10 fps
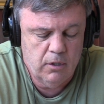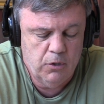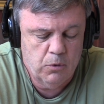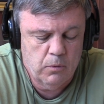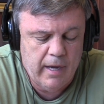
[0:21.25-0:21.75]

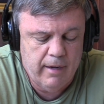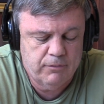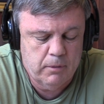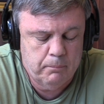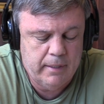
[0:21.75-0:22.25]
you
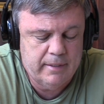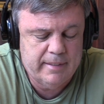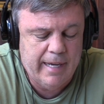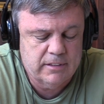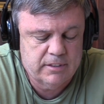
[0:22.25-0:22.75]
have to be
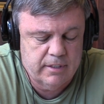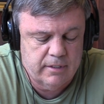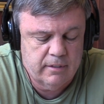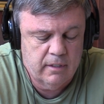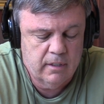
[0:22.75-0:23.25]

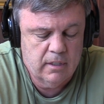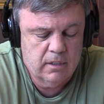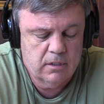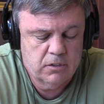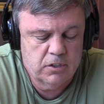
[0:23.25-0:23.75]
tested
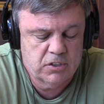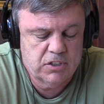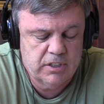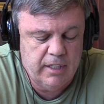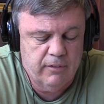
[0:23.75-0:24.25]
to
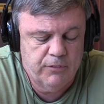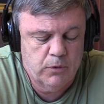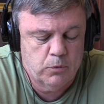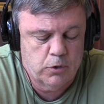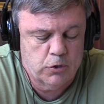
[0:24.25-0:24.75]
see if
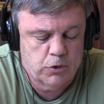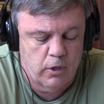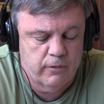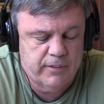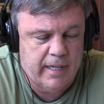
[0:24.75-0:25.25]
you
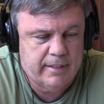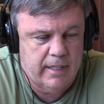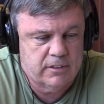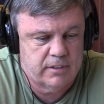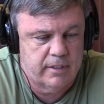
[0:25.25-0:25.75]
deserve that
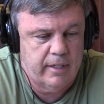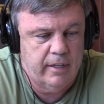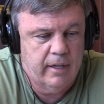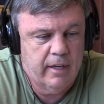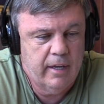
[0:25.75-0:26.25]
destiny.